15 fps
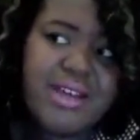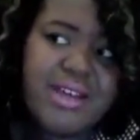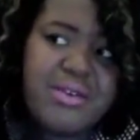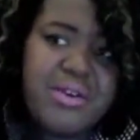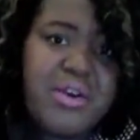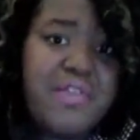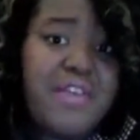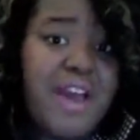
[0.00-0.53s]
I
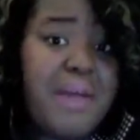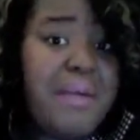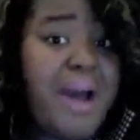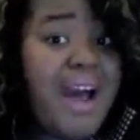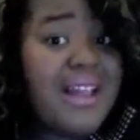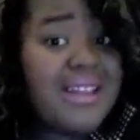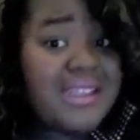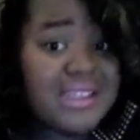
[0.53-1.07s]
don't know if I
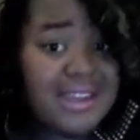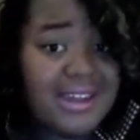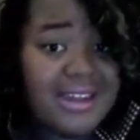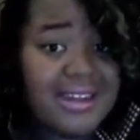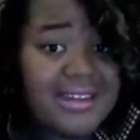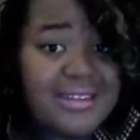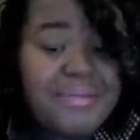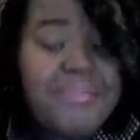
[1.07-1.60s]

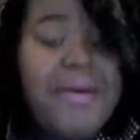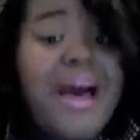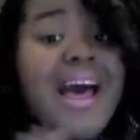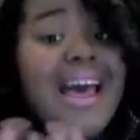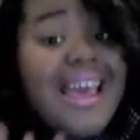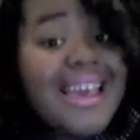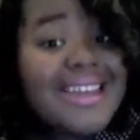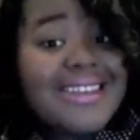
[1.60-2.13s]
apologize,
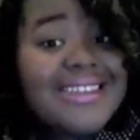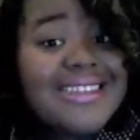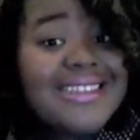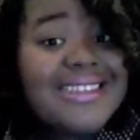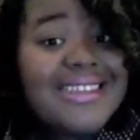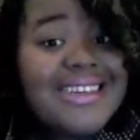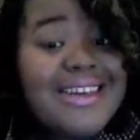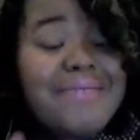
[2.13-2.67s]
but
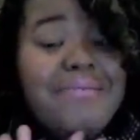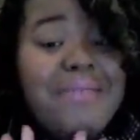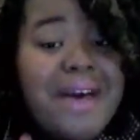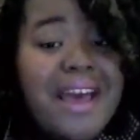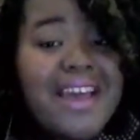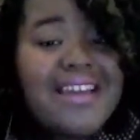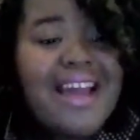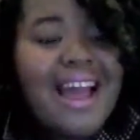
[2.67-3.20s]

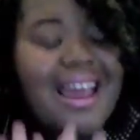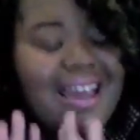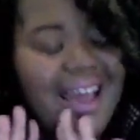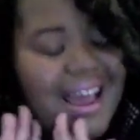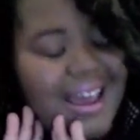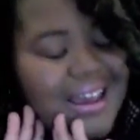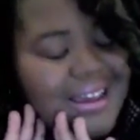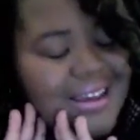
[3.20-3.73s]

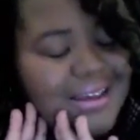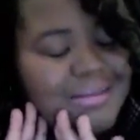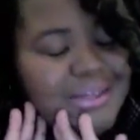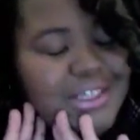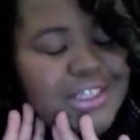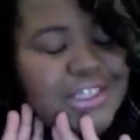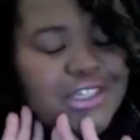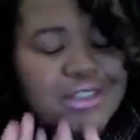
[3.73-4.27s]
I
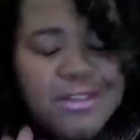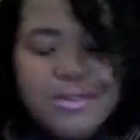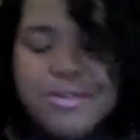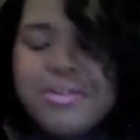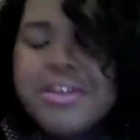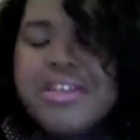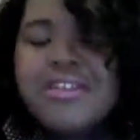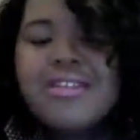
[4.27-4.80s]
am a
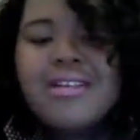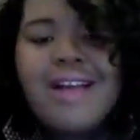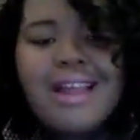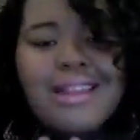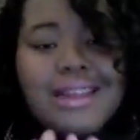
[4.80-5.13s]
gentle creature.